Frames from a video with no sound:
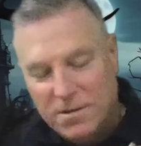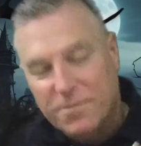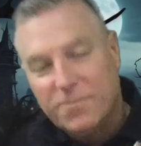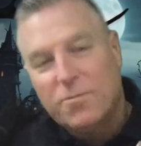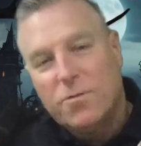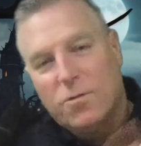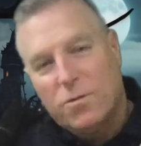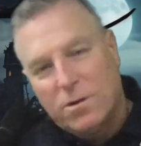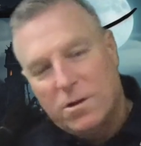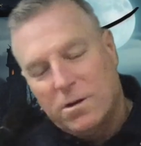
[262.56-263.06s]

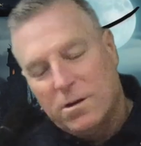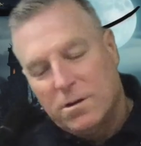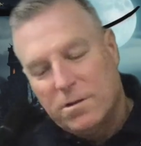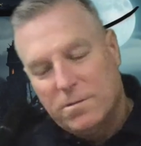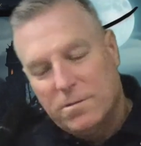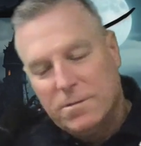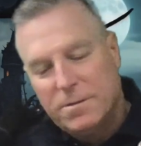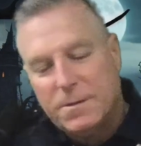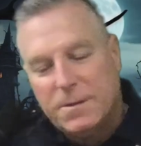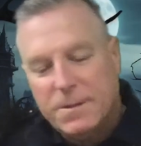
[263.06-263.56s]
or
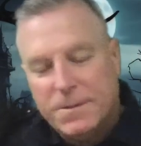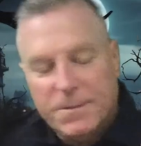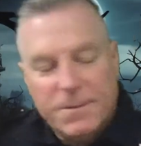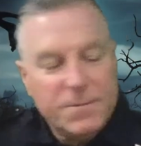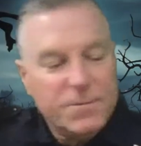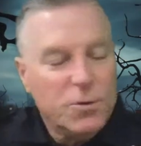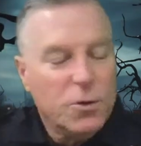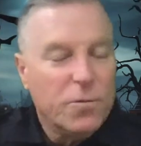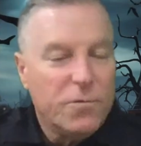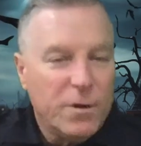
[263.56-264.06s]

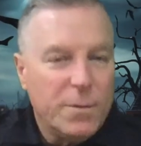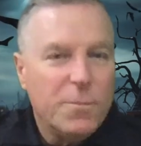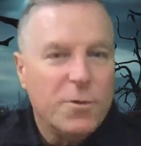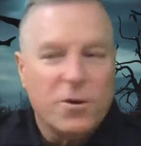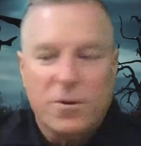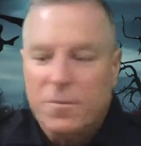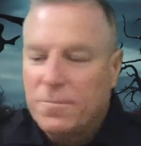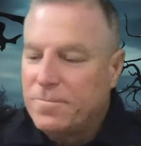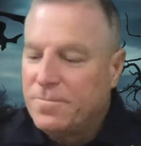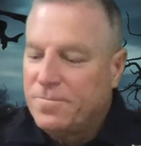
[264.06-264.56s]
November. November.
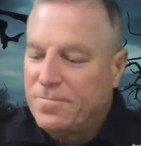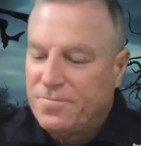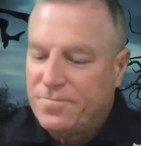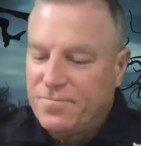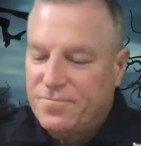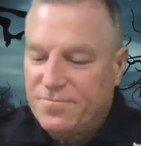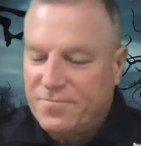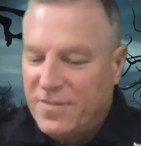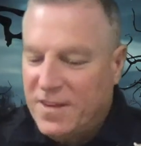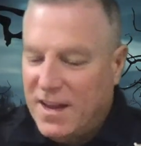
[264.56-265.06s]
I
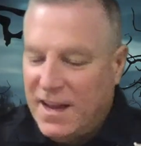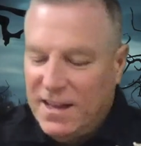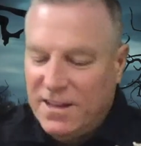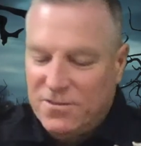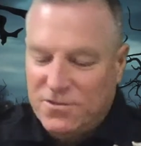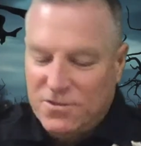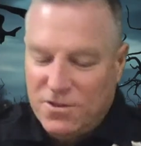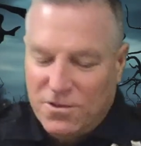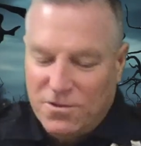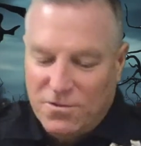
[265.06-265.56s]
like that.
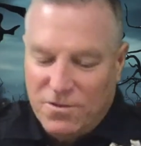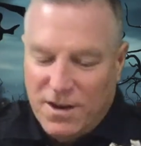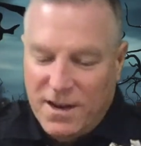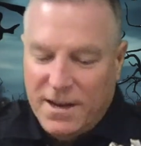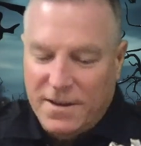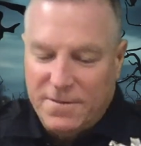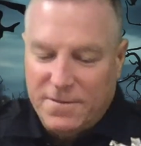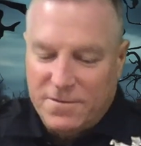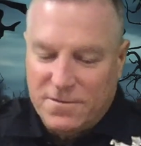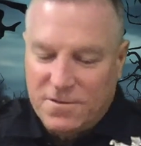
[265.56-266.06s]
Okay, here we
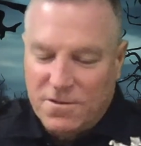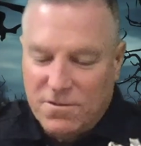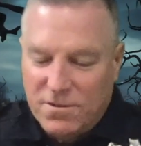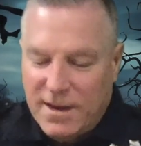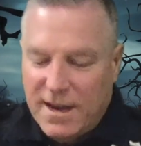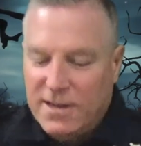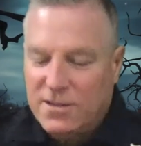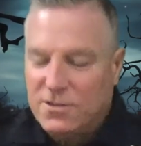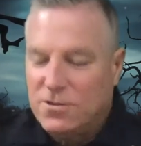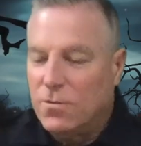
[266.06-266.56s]
go.
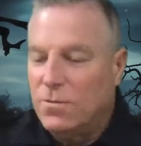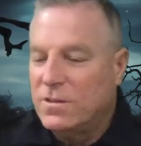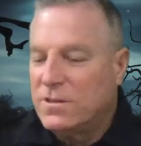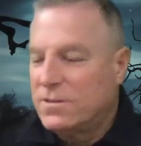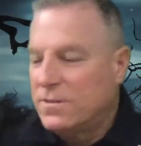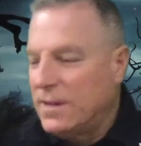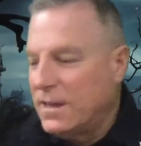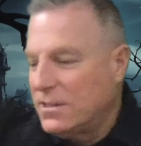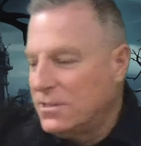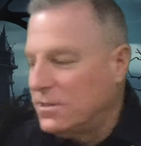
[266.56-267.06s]
Okay, so it's,
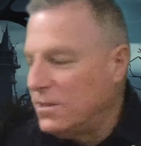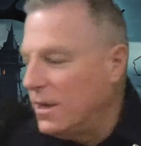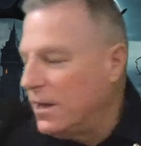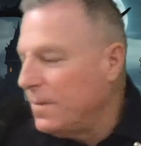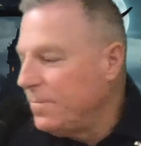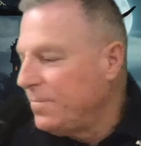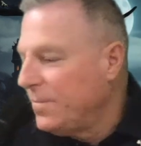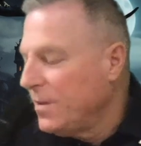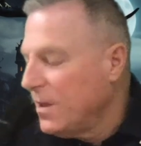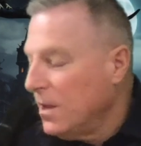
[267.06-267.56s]
all right. done.